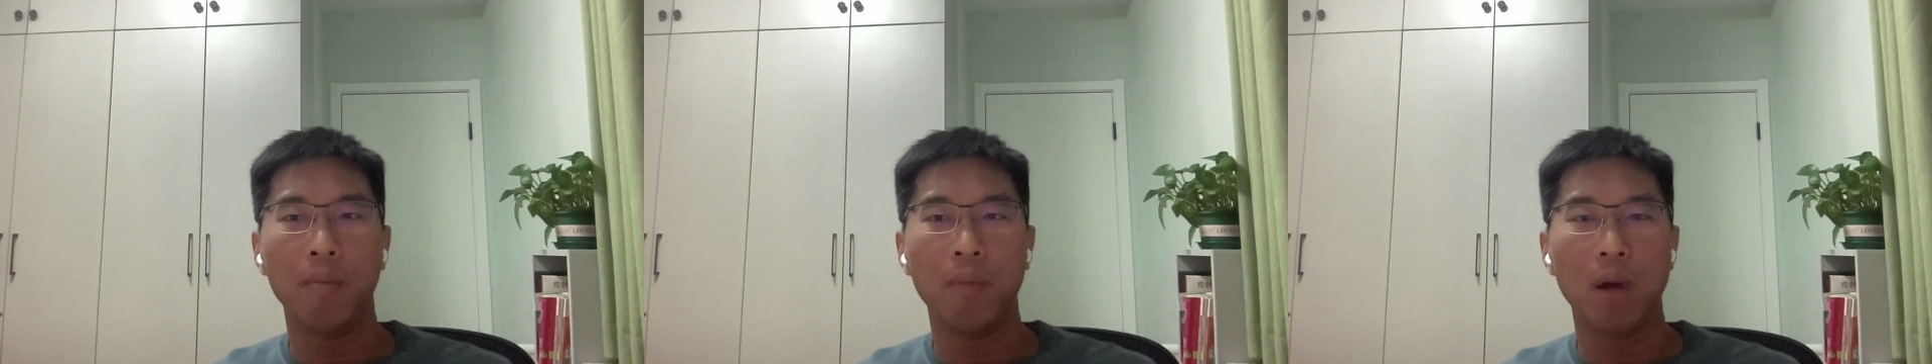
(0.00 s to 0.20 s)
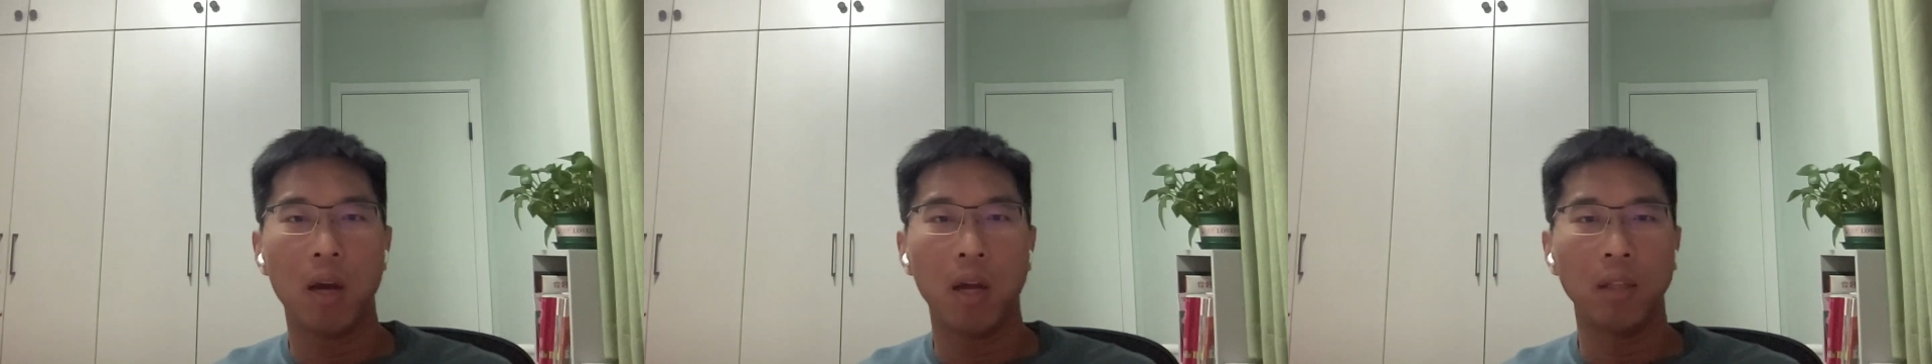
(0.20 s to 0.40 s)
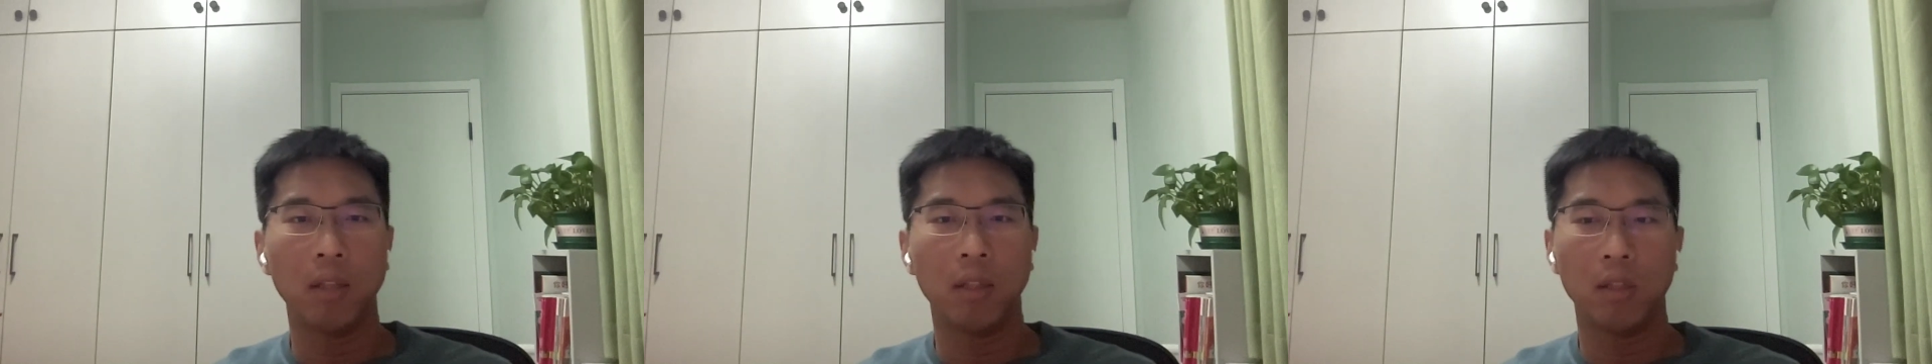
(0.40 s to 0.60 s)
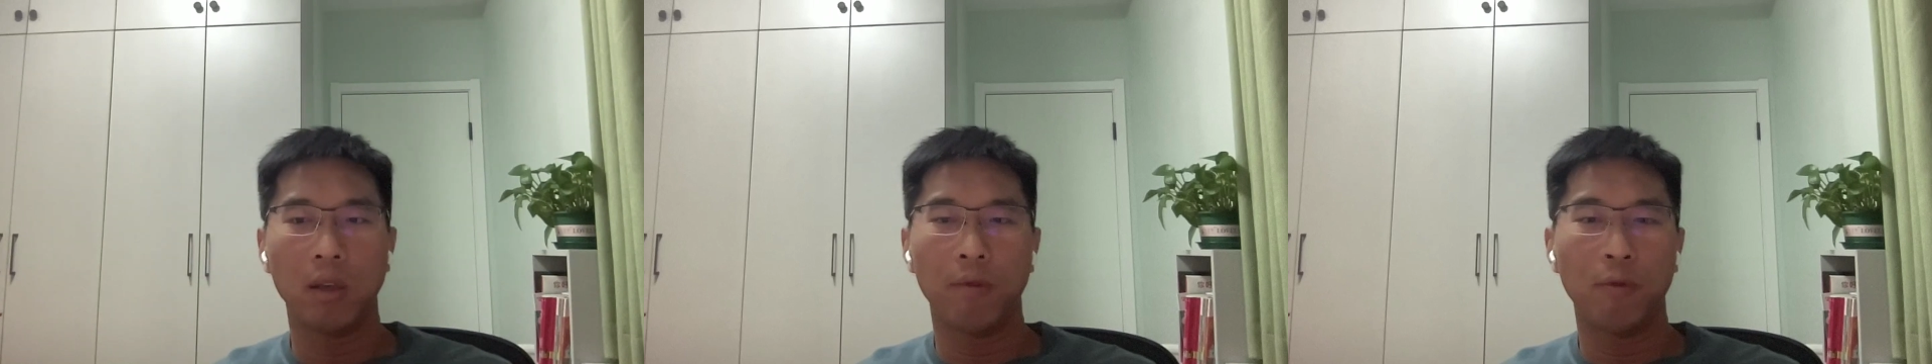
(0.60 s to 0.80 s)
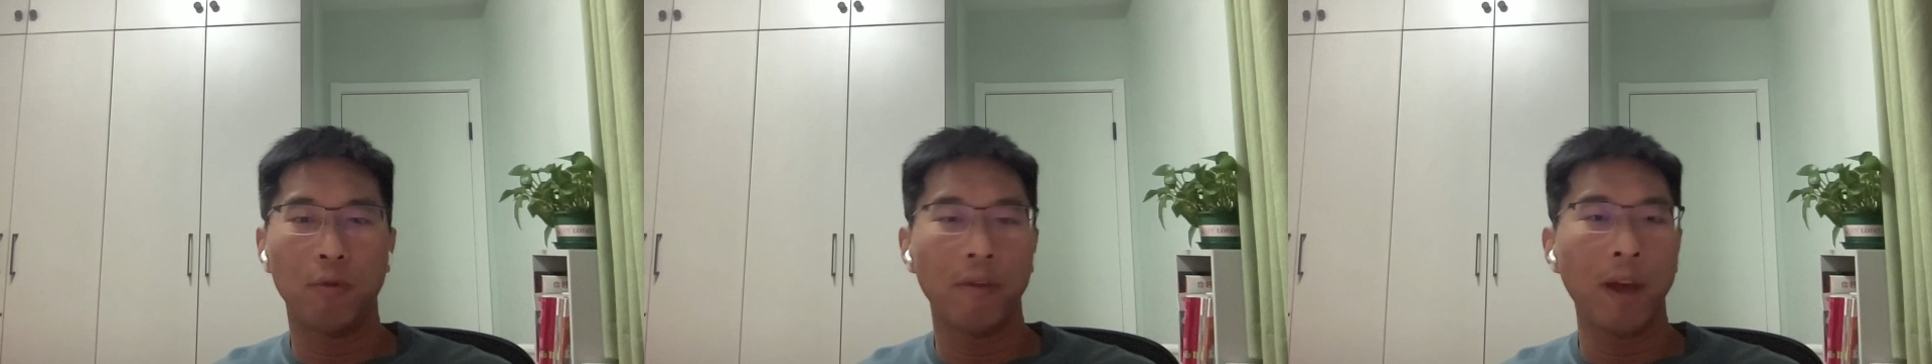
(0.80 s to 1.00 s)
But
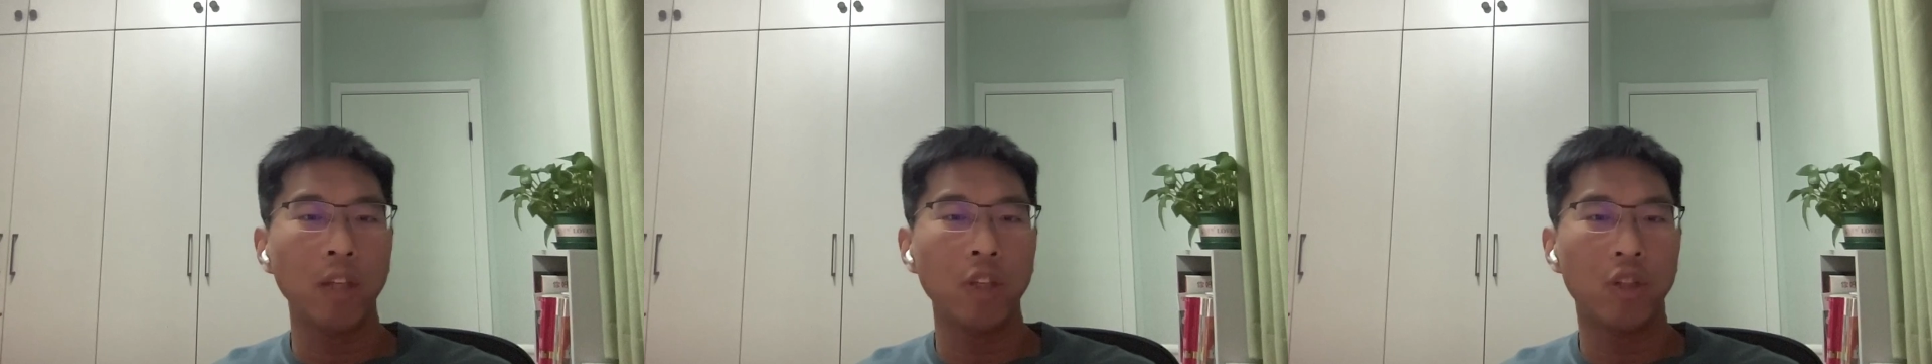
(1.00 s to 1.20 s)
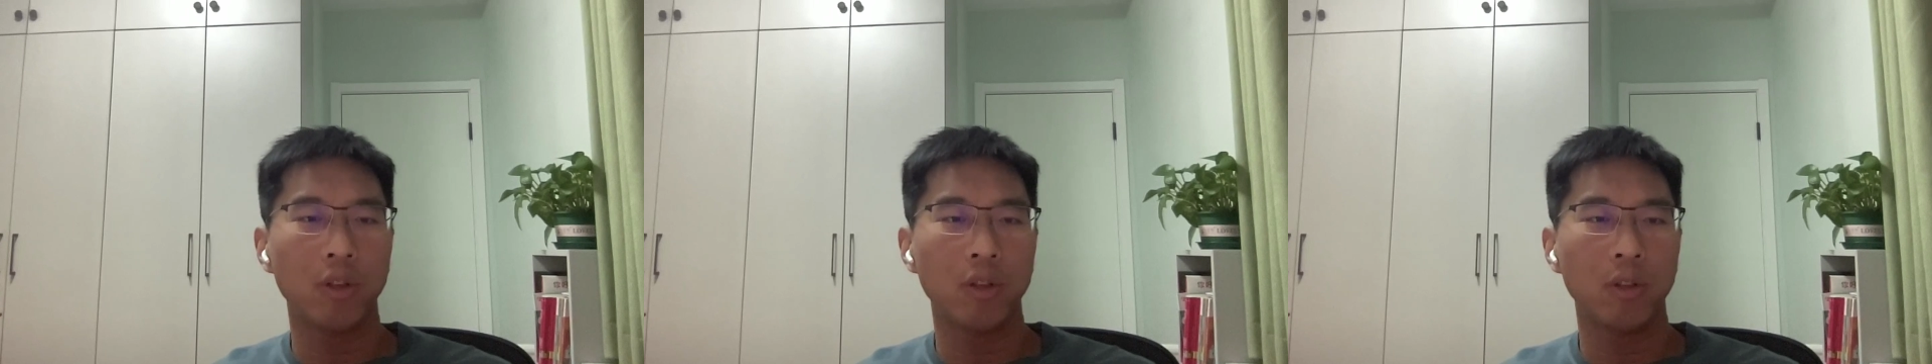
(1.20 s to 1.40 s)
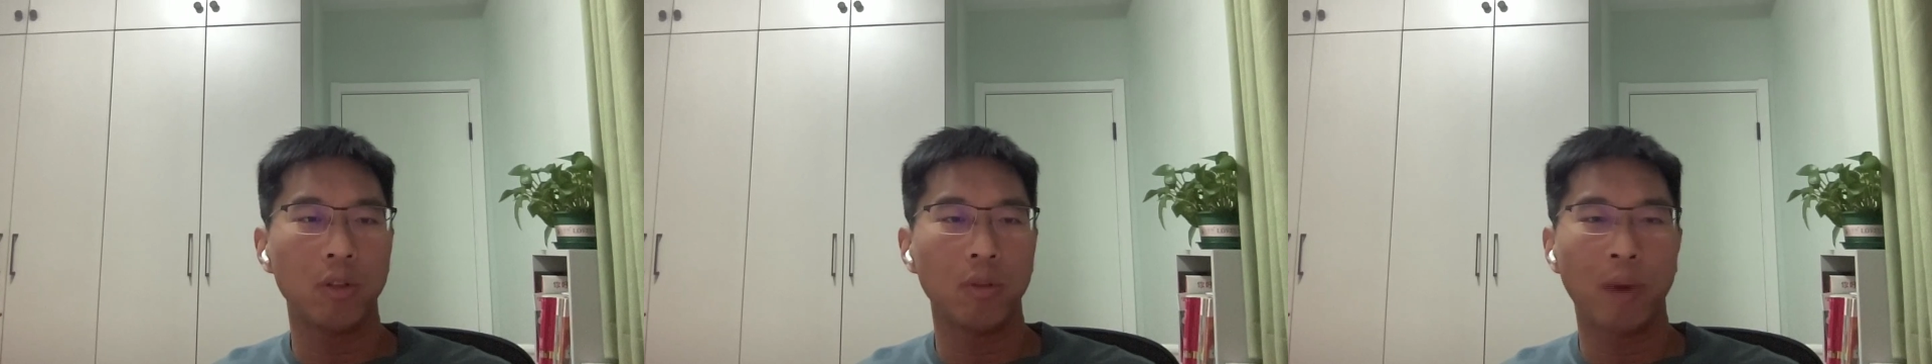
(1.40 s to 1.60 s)
for vectors,